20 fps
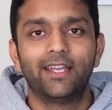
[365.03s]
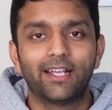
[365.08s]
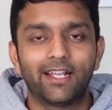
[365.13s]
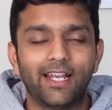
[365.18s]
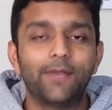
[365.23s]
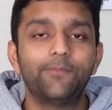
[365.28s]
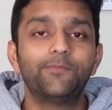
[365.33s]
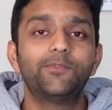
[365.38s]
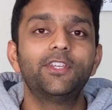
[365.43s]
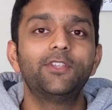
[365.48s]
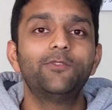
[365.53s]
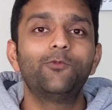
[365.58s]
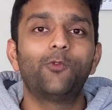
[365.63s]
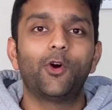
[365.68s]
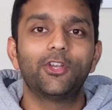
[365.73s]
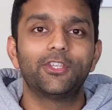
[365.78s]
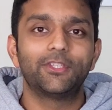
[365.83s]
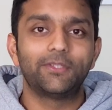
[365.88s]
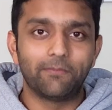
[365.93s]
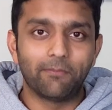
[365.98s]
Clemson
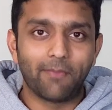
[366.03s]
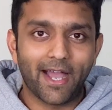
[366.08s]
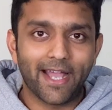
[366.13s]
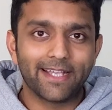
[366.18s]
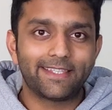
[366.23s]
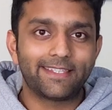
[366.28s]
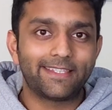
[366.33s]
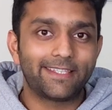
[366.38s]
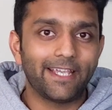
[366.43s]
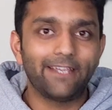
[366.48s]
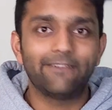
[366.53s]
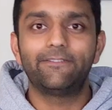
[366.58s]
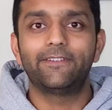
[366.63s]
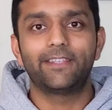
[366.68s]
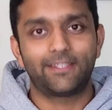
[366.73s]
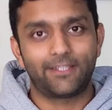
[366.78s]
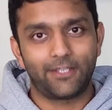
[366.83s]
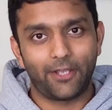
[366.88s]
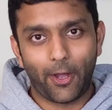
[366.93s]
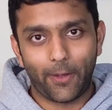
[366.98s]
was my
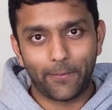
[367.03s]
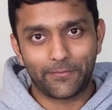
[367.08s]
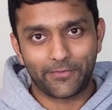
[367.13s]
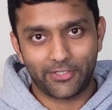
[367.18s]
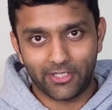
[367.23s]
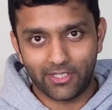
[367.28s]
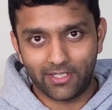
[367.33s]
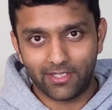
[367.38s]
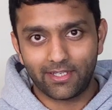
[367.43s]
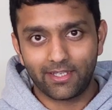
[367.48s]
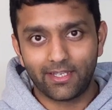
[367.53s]
safest option.